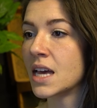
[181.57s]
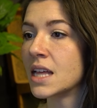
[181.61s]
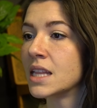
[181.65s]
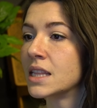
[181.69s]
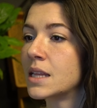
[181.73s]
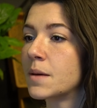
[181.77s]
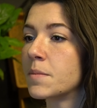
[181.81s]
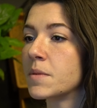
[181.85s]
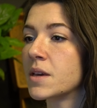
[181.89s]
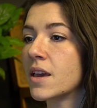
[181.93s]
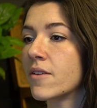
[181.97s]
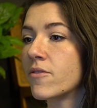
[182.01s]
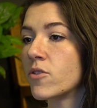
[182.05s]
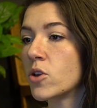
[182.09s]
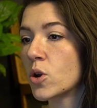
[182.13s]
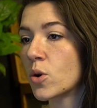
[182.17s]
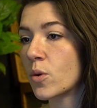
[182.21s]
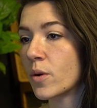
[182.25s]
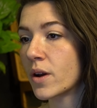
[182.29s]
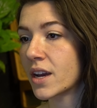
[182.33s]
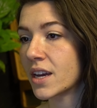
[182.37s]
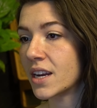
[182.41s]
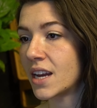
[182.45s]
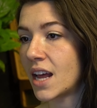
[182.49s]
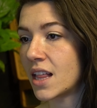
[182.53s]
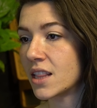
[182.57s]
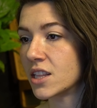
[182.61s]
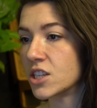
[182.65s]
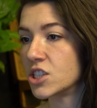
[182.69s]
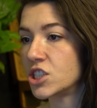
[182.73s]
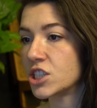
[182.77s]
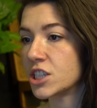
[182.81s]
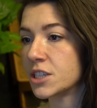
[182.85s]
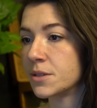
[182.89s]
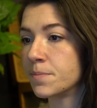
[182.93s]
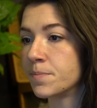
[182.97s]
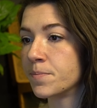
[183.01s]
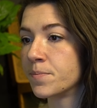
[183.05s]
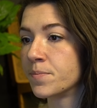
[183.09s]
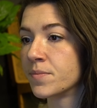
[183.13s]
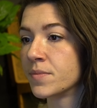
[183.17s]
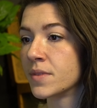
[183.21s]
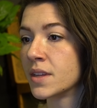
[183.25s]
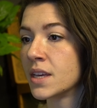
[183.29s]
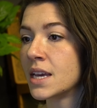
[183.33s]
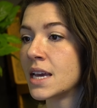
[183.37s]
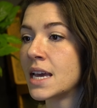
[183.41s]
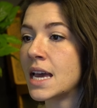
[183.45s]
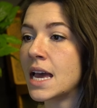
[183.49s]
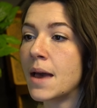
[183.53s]
Let me give you a quick analogy.
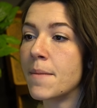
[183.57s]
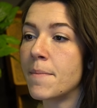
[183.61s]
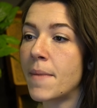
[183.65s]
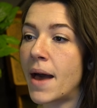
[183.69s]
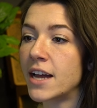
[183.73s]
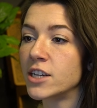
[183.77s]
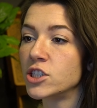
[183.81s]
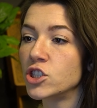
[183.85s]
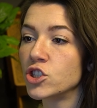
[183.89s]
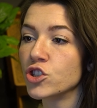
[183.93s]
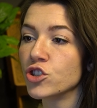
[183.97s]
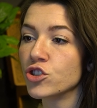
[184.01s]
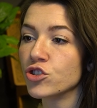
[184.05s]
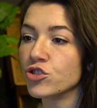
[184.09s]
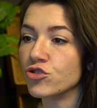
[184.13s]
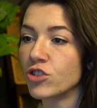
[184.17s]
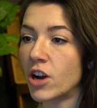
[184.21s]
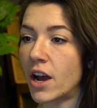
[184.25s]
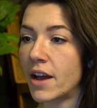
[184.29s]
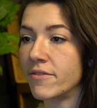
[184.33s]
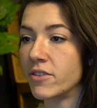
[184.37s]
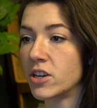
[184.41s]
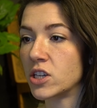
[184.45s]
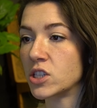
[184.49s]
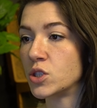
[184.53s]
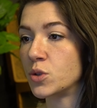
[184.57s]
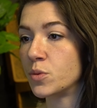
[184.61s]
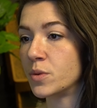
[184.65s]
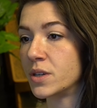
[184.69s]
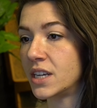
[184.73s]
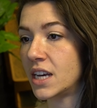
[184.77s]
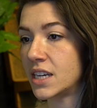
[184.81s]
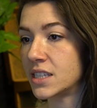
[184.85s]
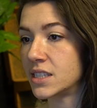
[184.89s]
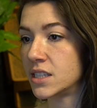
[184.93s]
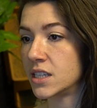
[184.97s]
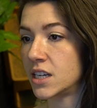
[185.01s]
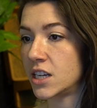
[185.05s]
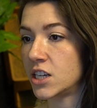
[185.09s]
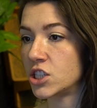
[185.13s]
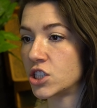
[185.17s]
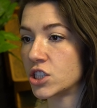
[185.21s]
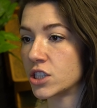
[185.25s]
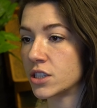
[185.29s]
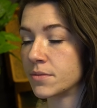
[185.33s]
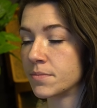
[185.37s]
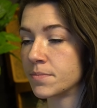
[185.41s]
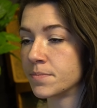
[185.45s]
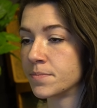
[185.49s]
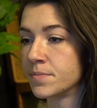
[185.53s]
Imagine you're driving to a
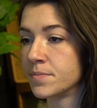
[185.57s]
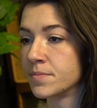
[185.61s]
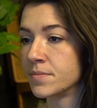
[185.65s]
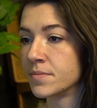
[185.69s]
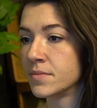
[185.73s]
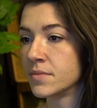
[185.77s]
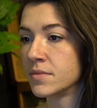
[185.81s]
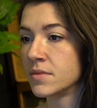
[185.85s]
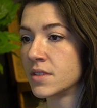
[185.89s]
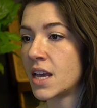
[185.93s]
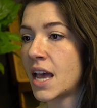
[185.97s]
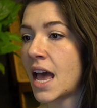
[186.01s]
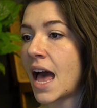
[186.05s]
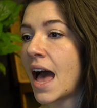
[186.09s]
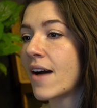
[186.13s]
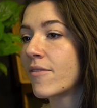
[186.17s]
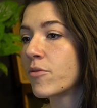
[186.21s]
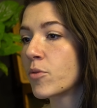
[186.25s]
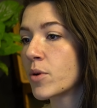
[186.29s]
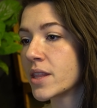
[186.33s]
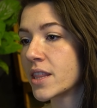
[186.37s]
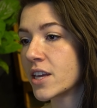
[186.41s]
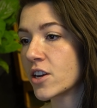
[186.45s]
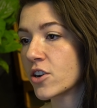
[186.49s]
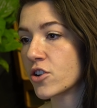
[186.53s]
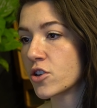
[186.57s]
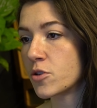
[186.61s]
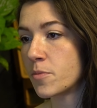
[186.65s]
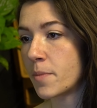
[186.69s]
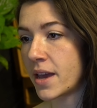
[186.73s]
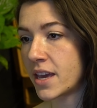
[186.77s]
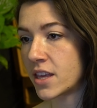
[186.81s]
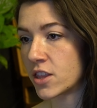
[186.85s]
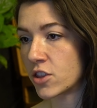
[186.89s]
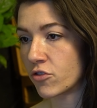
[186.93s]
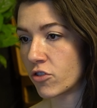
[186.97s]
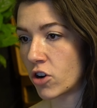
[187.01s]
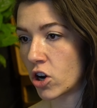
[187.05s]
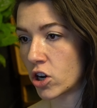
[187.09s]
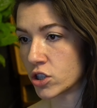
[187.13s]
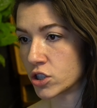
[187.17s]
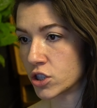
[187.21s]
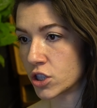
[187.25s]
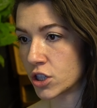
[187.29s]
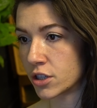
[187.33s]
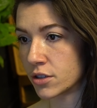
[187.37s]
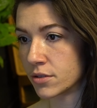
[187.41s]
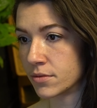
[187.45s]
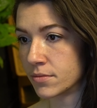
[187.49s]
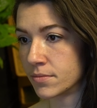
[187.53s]
destination. Halfway there, you make the wrong
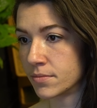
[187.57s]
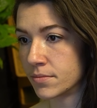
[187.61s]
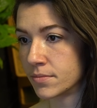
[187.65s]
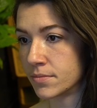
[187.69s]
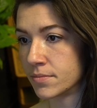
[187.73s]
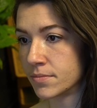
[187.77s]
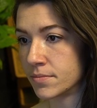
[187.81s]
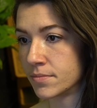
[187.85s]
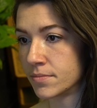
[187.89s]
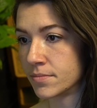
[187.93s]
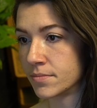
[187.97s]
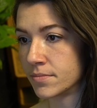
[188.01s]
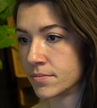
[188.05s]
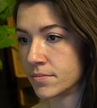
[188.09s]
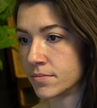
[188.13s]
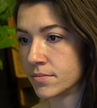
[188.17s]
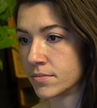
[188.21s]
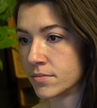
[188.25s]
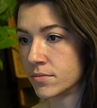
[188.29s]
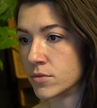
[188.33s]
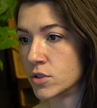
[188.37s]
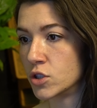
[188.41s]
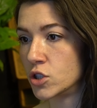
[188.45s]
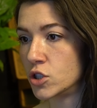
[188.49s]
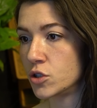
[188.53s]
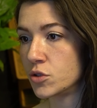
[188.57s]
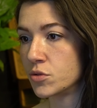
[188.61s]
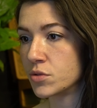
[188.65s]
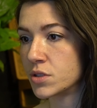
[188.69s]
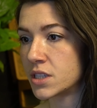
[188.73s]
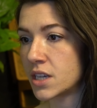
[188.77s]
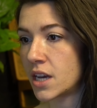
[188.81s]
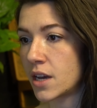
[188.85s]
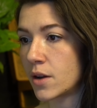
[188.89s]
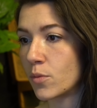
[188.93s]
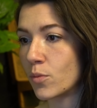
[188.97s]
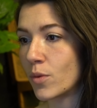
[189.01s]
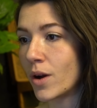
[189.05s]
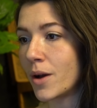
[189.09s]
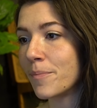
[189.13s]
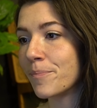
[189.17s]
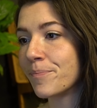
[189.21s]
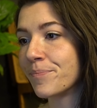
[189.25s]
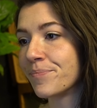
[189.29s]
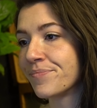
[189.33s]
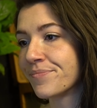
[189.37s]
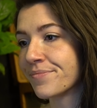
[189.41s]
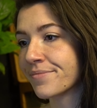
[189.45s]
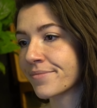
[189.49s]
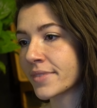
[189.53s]
turn. Do you say, well,
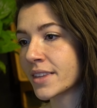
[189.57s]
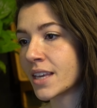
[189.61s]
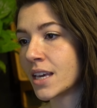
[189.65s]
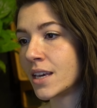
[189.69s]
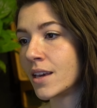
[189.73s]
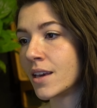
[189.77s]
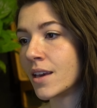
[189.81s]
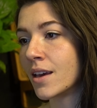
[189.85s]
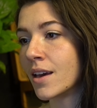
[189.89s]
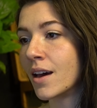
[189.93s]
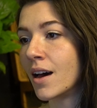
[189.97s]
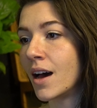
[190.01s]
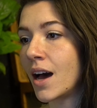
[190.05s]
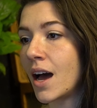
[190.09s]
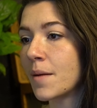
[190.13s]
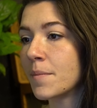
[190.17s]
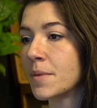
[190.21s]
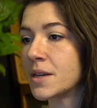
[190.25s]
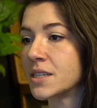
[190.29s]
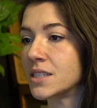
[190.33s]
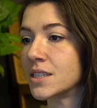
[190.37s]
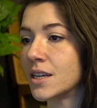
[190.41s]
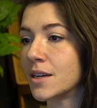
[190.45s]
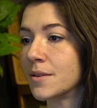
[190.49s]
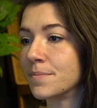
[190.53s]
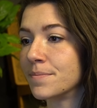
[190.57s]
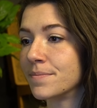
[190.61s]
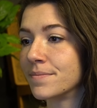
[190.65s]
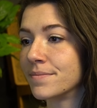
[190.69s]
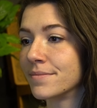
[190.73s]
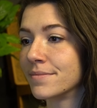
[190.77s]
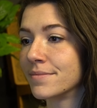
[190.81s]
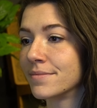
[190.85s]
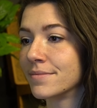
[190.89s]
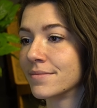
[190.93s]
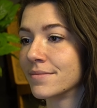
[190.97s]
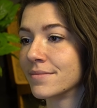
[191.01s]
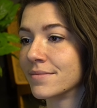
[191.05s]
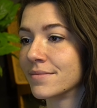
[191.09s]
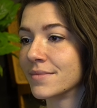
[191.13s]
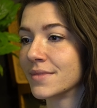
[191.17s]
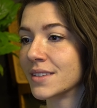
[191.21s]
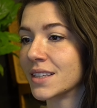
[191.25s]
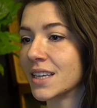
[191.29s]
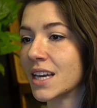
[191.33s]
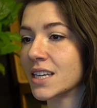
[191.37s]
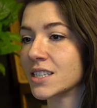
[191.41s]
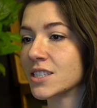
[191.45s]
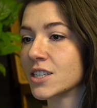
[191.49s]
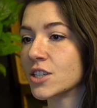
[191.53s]
I messed up.
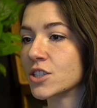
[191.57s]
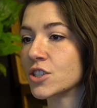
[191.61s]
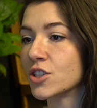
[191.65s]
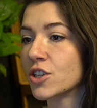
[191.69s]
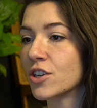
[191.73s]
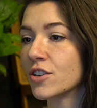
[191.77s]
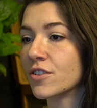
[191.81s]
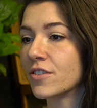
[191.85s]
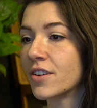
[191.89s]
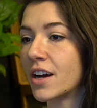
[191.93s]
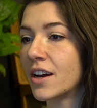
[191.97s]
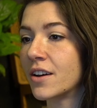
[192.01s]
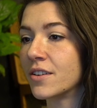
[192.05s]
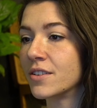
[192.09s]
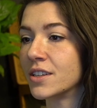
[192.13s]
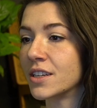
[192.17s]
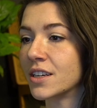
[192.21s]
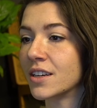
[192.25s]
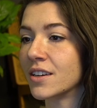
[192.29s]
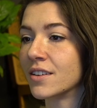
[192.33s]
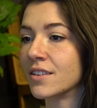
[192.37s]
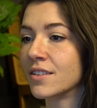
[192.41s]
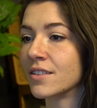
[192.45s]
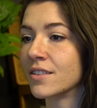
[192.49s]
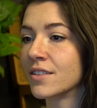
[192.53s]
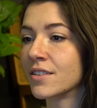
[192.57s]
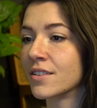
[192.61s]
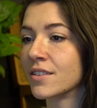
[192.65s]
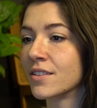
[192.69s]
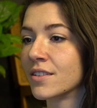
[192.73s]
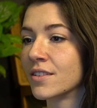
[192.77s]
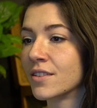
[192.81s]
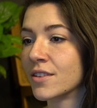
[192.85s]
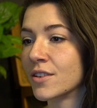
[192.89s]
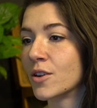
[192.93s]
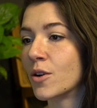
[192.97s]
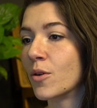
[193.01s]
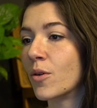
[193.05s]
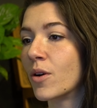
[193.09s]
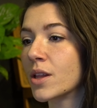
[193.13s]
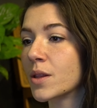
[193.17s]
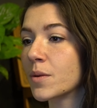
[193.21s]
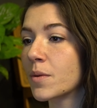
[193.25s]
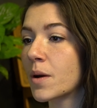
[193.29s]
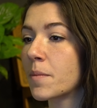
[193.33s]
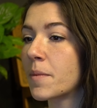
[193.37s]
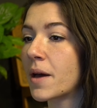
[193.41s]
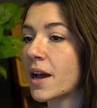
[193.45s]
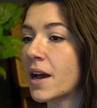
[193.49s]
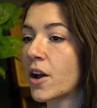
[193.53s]
Guess I'll turn around and go all the
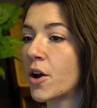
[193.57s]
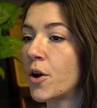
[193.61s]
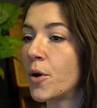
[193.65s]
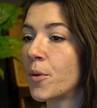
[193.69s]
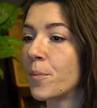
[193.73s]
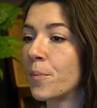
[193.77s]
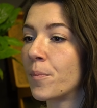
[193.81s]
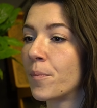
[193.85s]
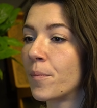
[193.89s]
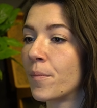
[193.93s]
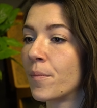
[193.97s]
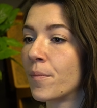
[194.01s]
way back home?